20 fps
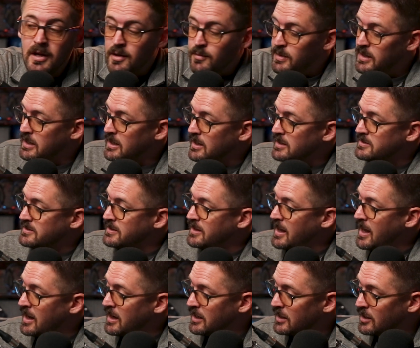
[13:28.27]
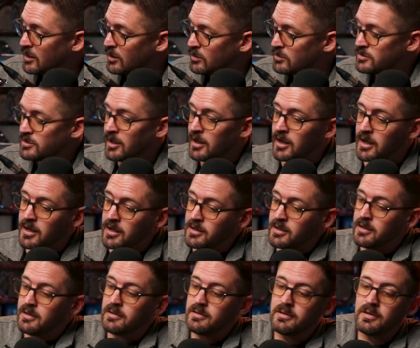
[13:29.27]
Because then it goes
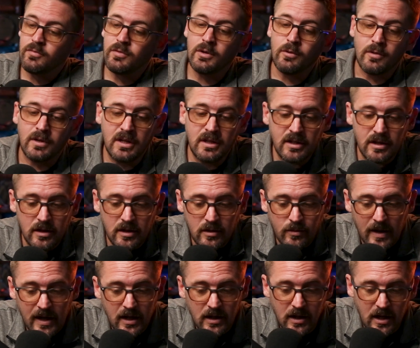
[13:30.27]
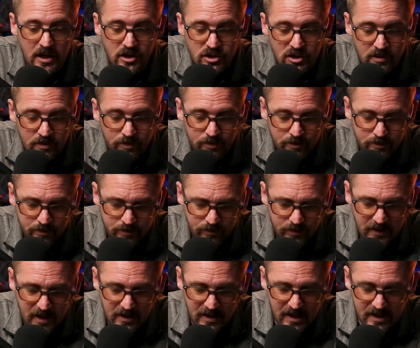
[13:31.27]
on, if we read the regulation,
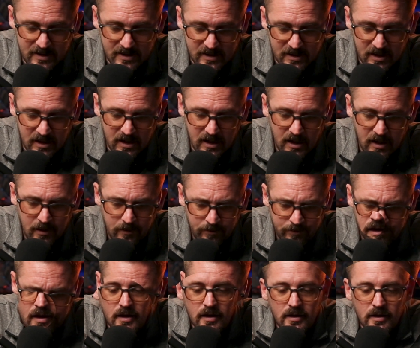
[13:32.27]
let's see here.